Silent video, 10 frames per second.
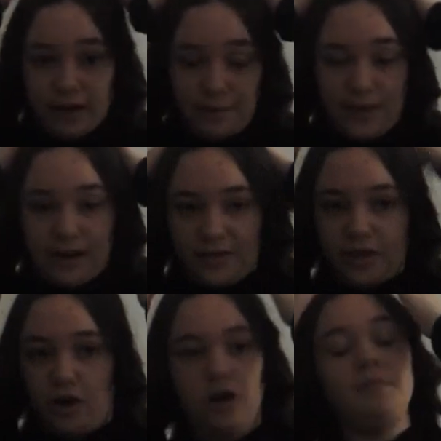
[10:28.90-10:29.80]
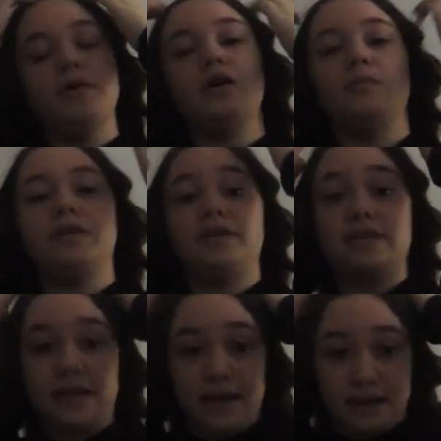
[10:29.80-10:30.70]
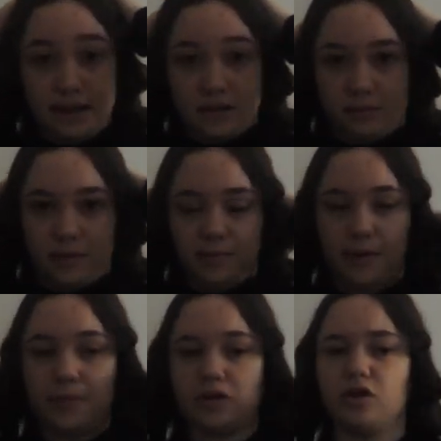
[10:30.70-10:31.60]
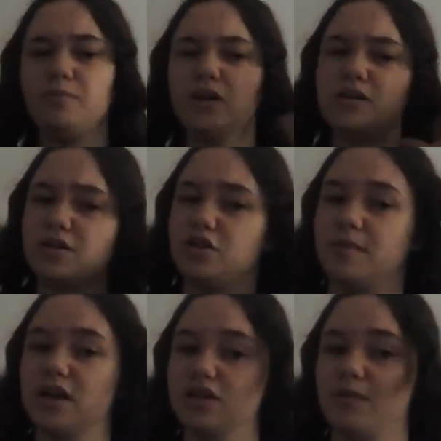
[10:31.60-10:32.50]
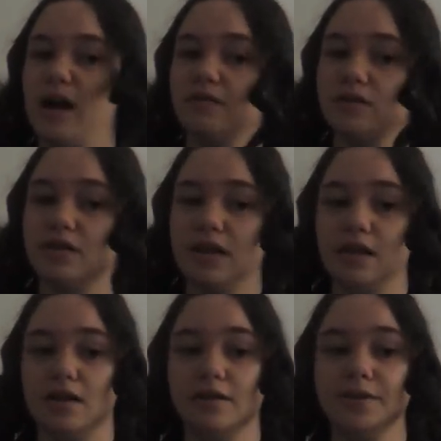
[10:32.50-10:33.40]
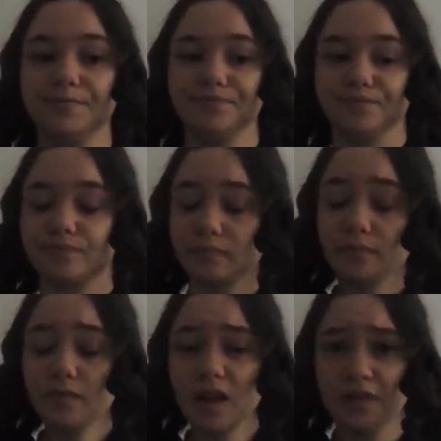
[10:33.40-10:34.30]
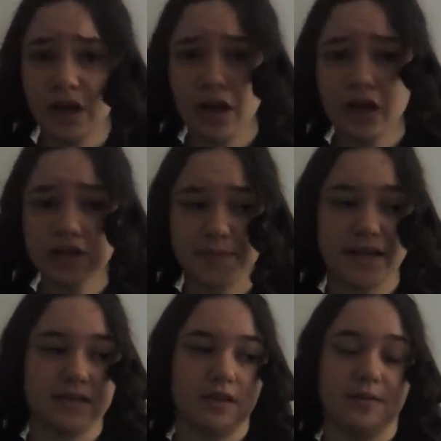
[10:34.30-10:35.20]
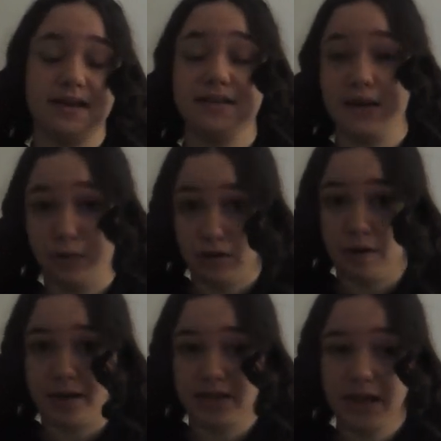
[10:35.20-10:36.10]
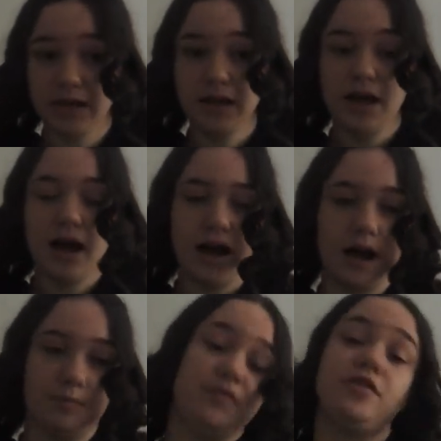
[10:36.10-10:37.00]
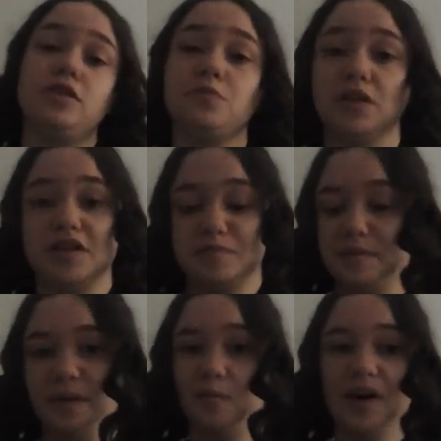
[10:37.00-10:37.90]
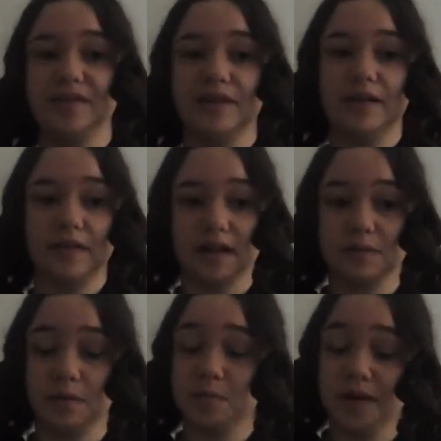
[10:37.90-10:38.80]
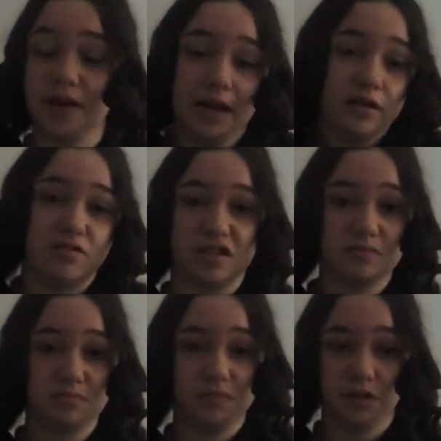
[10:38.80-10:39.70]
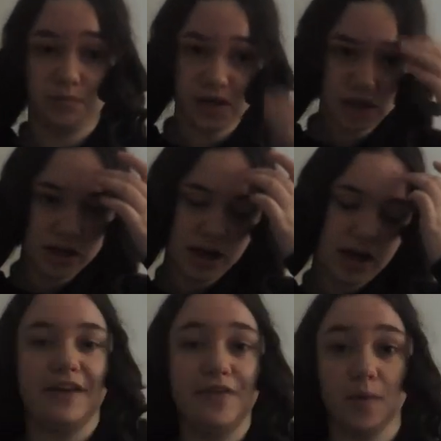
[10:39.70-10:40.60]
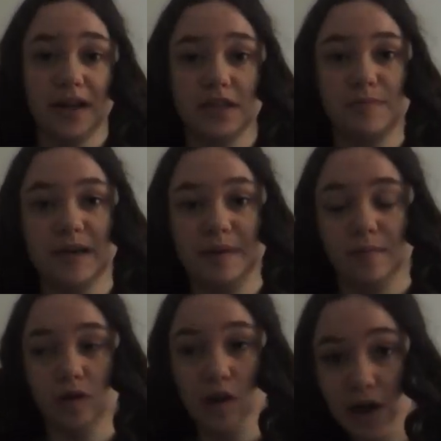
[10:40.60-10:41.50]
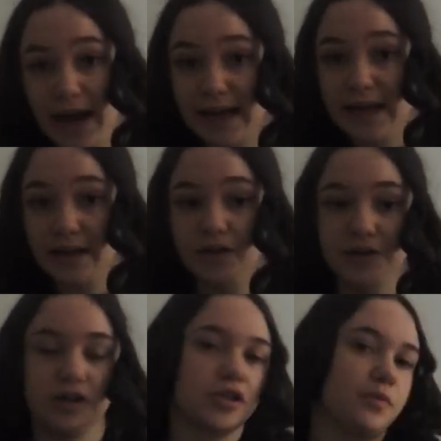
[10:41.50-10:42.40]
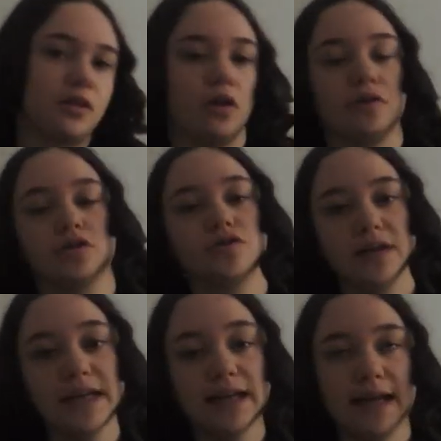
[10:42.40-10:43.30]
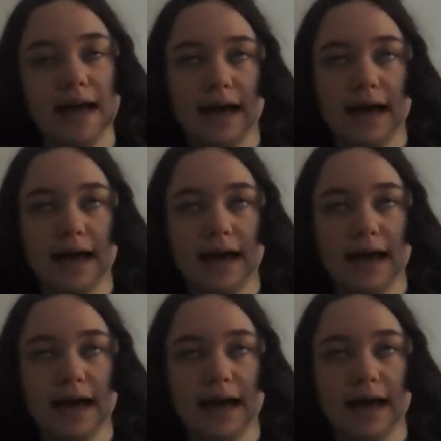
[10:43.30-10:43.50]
it a bit at the top, which is the key thing to remember, but don't brush it too much around the curls, because otherwise they will come undone. If you just want it to be a bit wavy, that's probably okay. You can brush it. If you want it to be a bit more low hanging, you can do it with cloth or string.